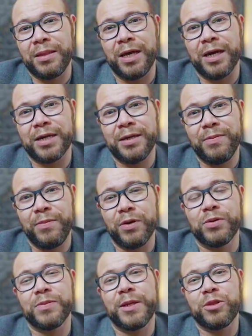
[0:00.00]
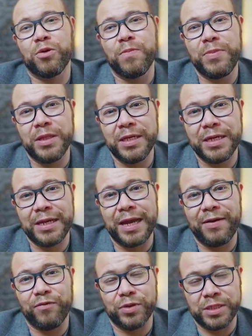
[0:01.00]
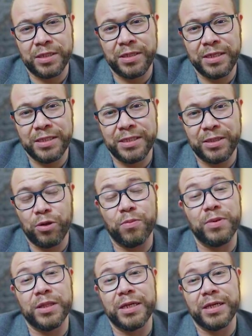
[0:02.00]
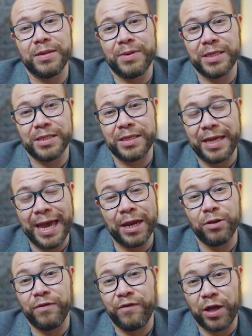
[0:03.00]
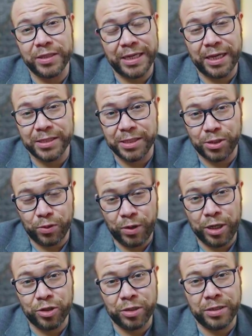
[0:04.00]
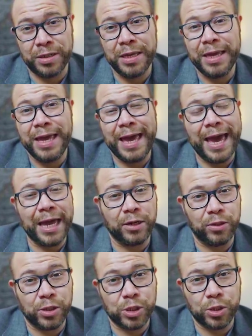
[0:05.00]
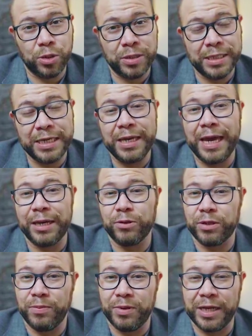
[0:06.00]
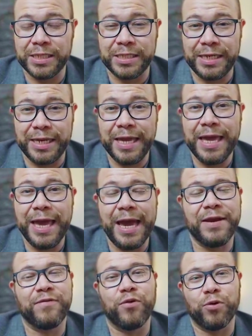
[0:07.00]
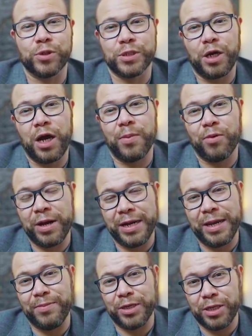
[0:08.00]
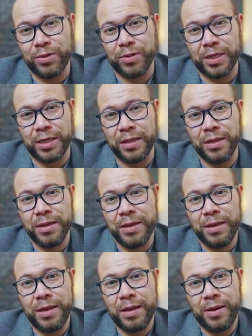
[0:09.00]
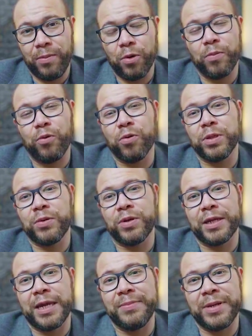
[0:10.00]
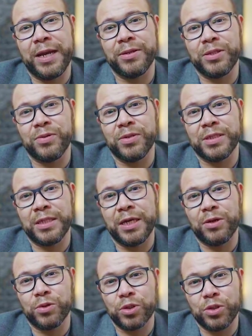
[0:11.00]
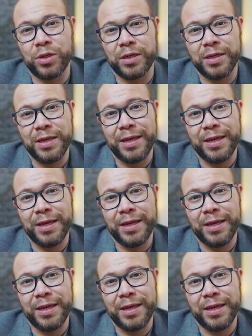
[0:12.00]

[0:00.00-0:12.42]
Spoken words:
luck, but it was about their ability to have resilience, their ability to basically handle a volatile situation, handle uncertainty, handle complexity, and of course, operate in ambiguity. More importantly, what it came down to is that they understood